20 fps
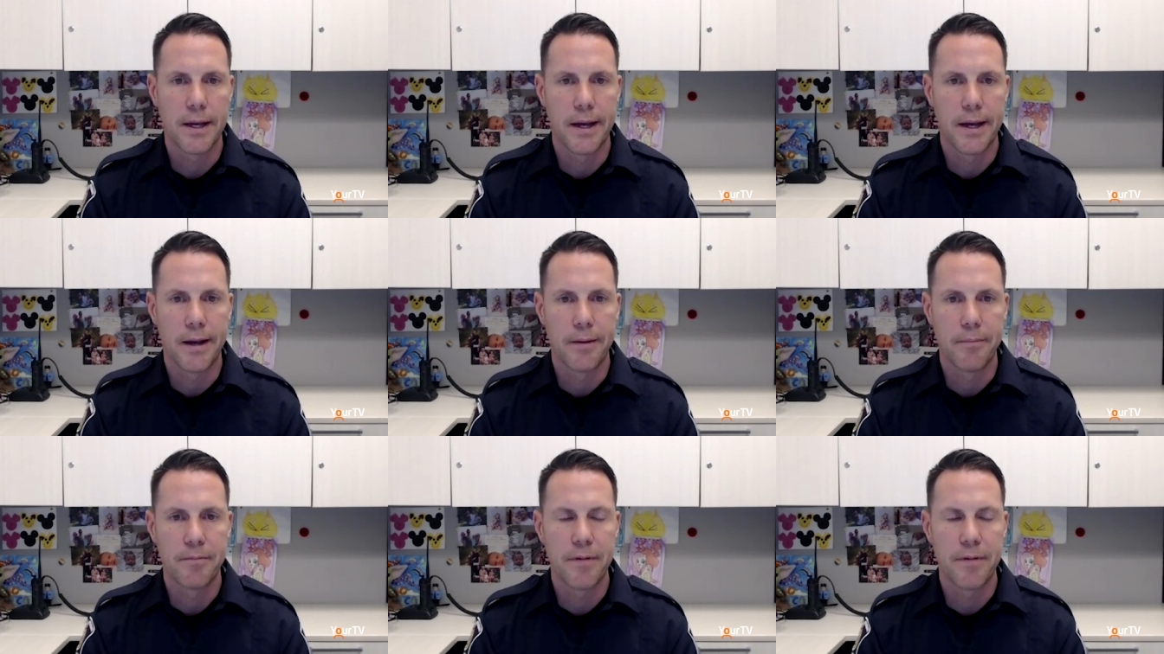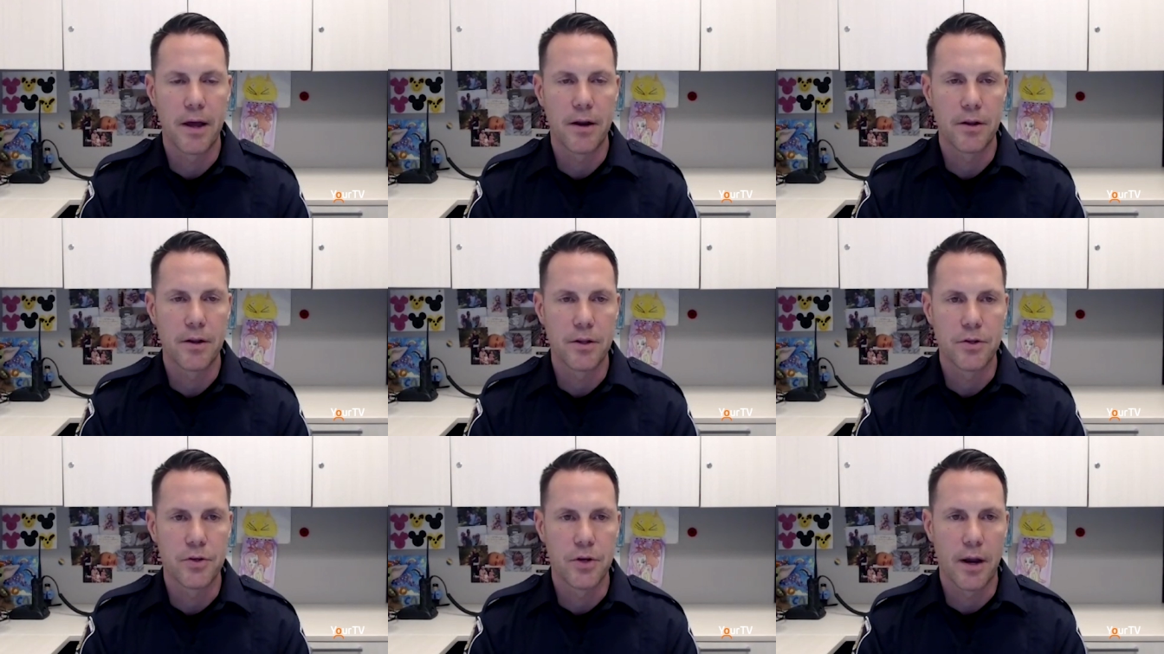um, found
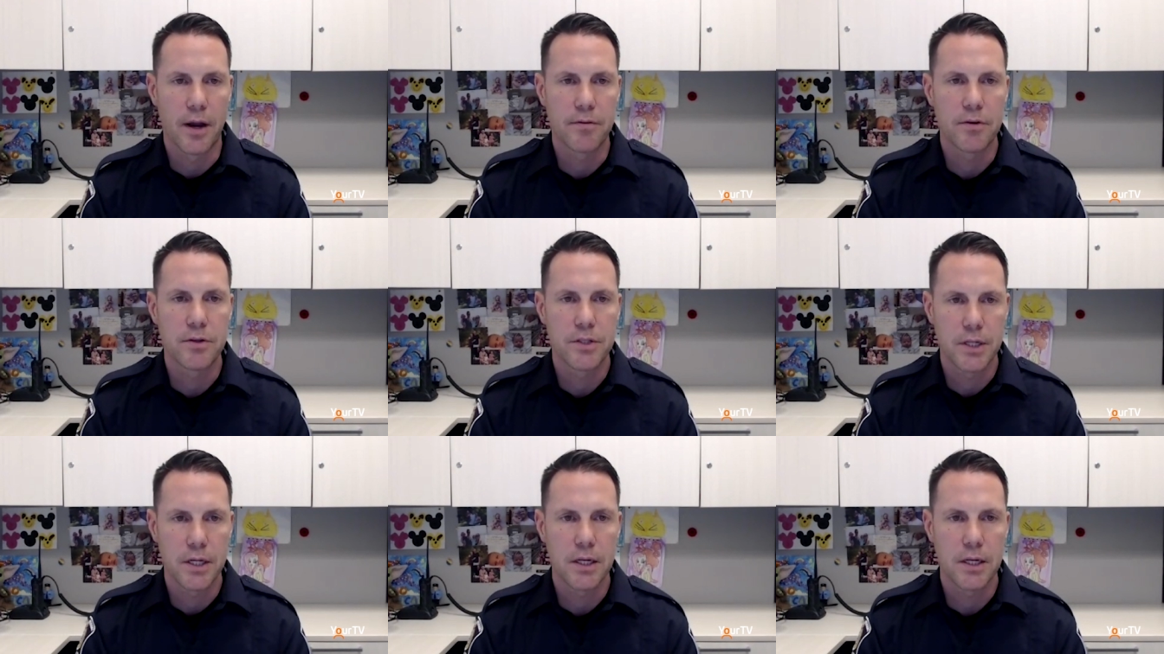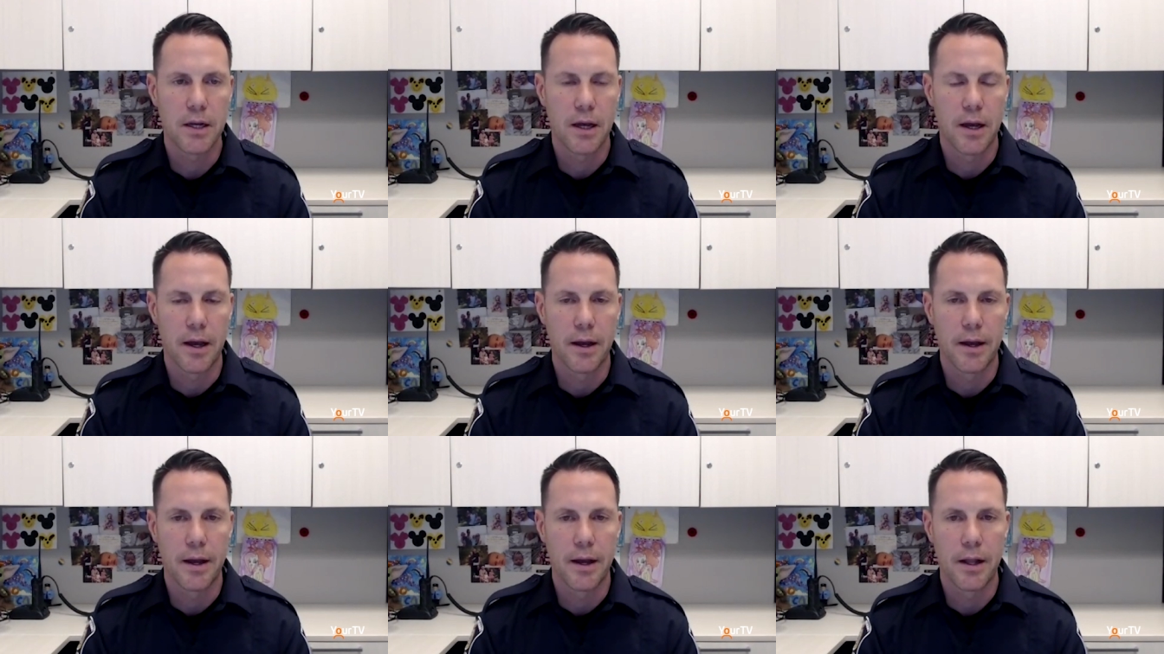in the driver's seat,
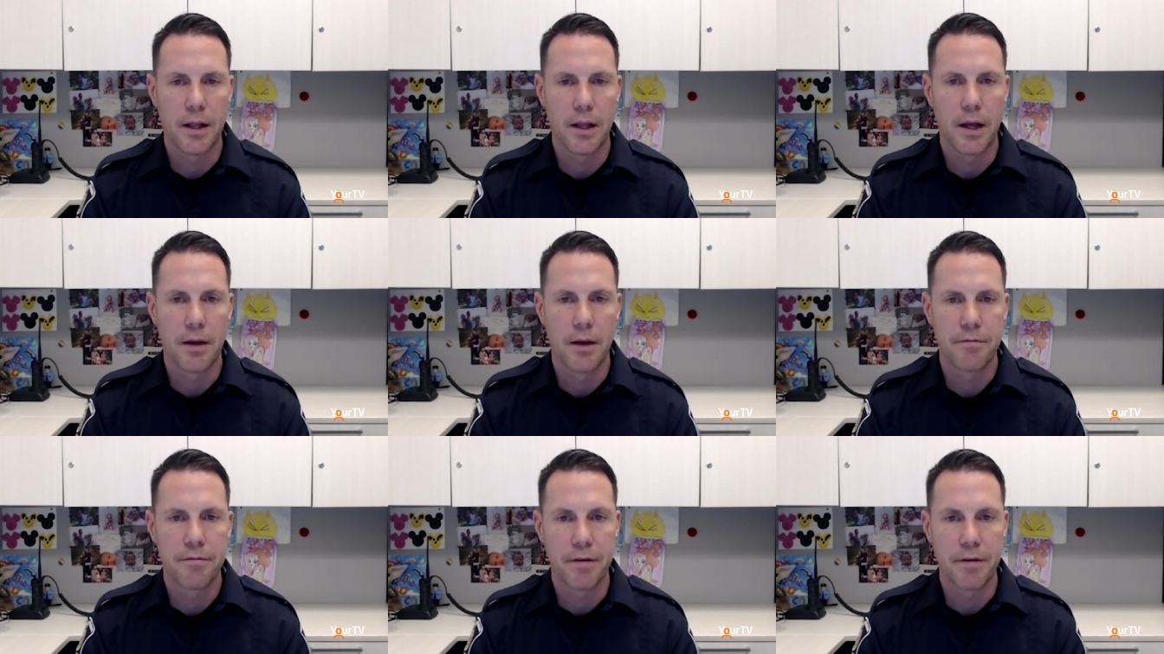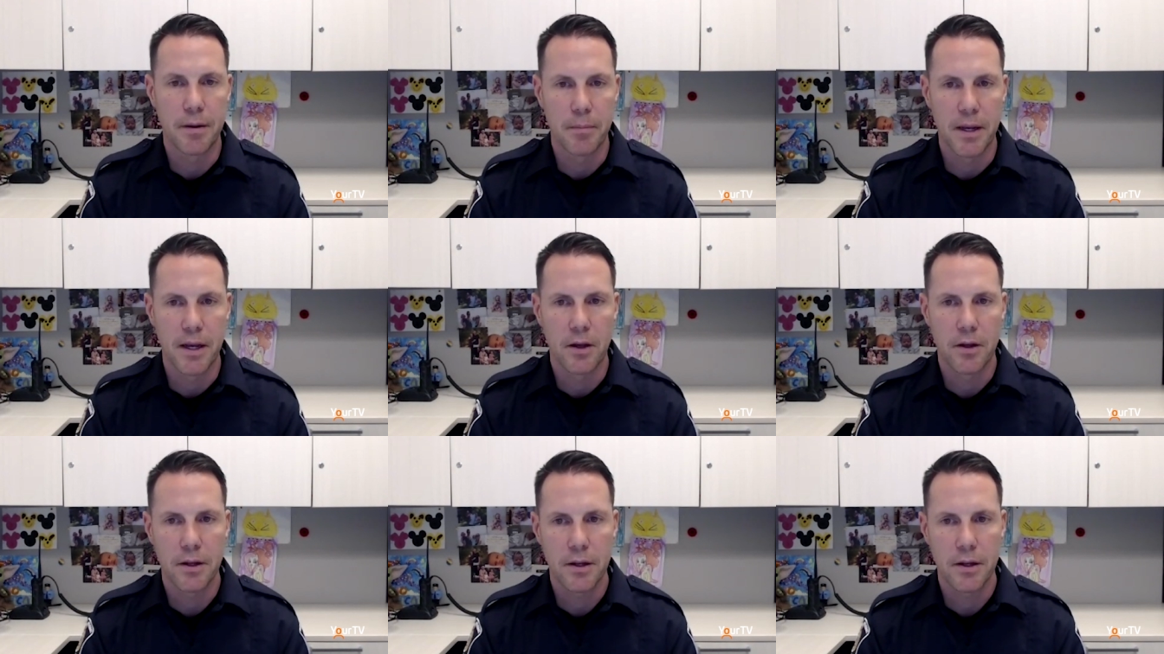uh, a, a
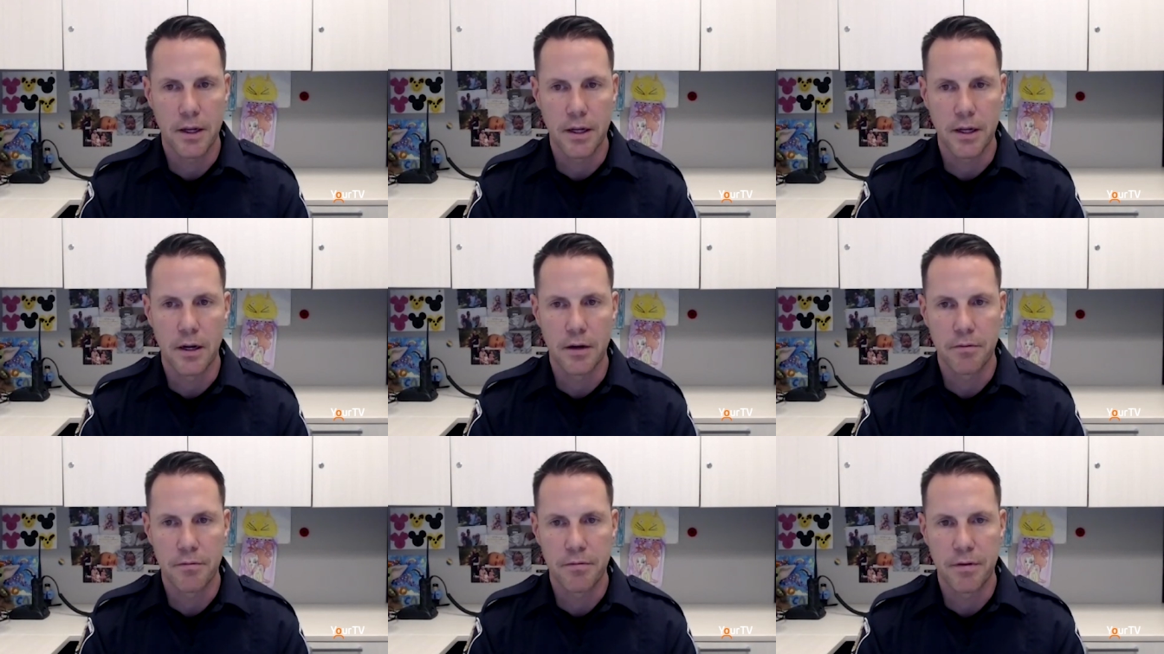female, a young